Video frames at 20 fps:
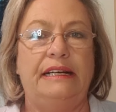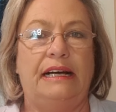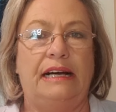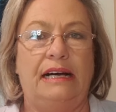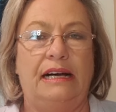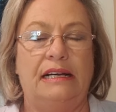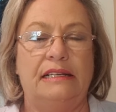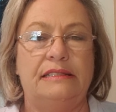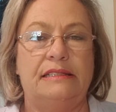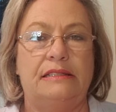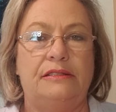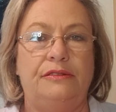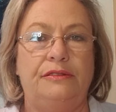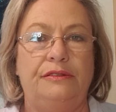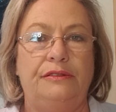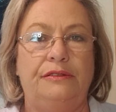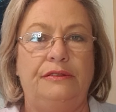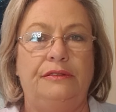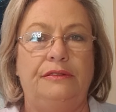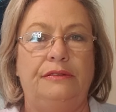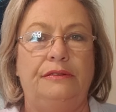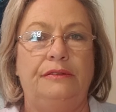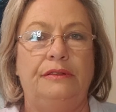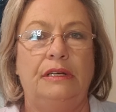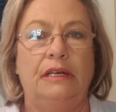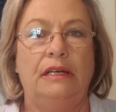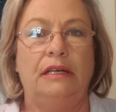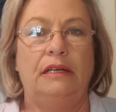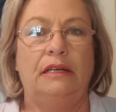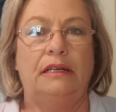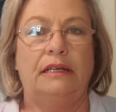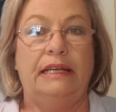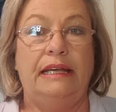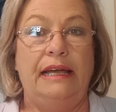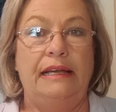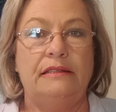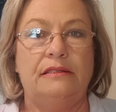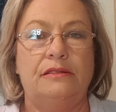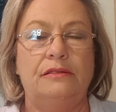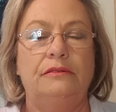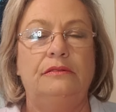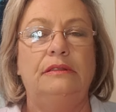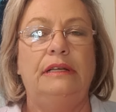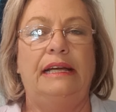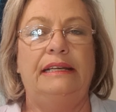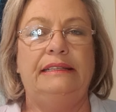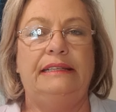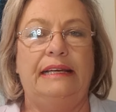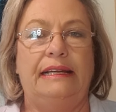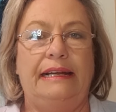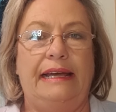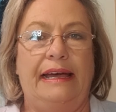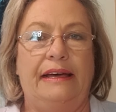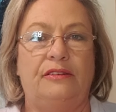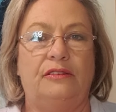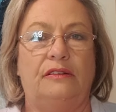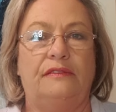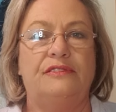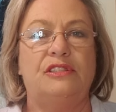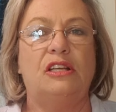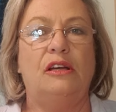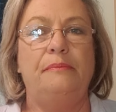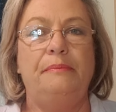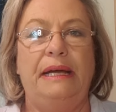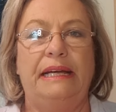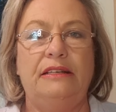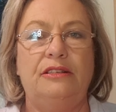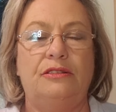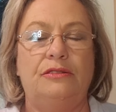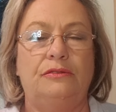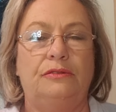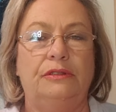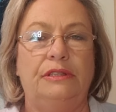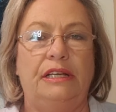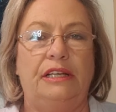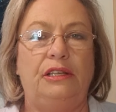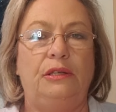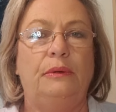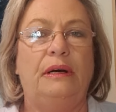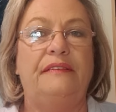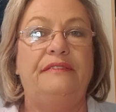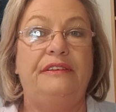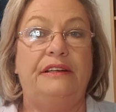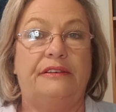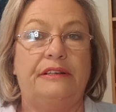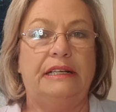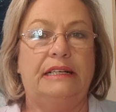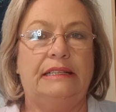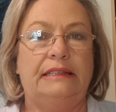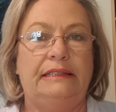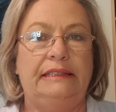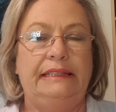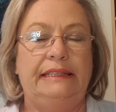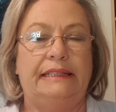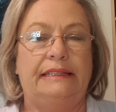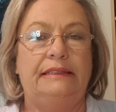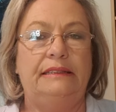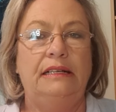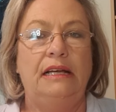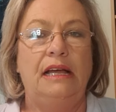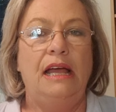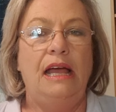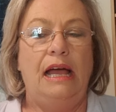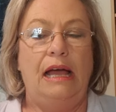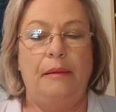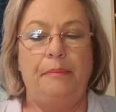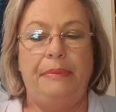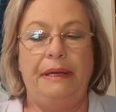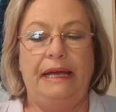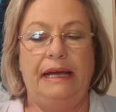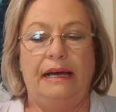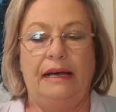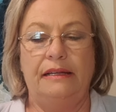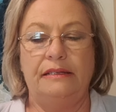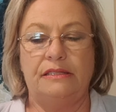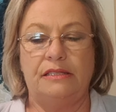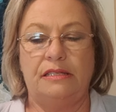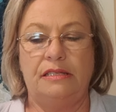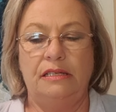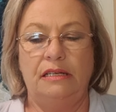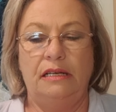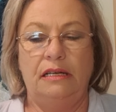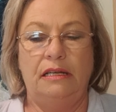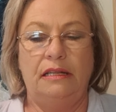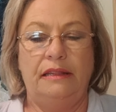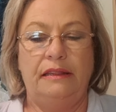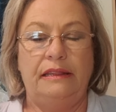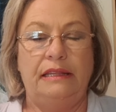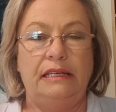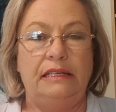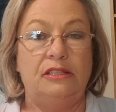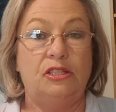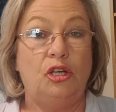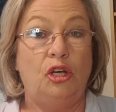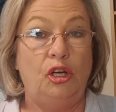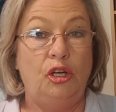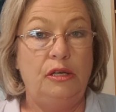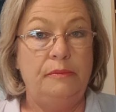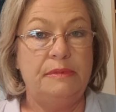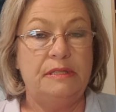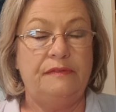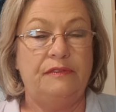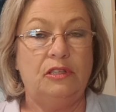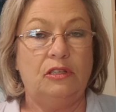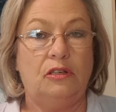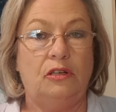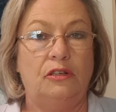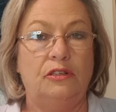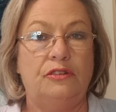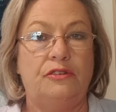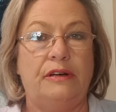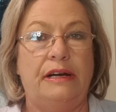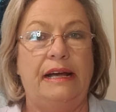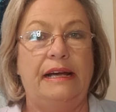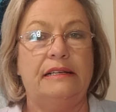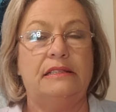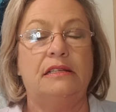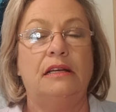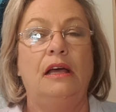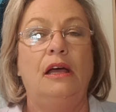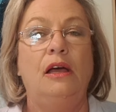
hard to cancel and get out of, so make sure that you are very clear about the terms of the contract,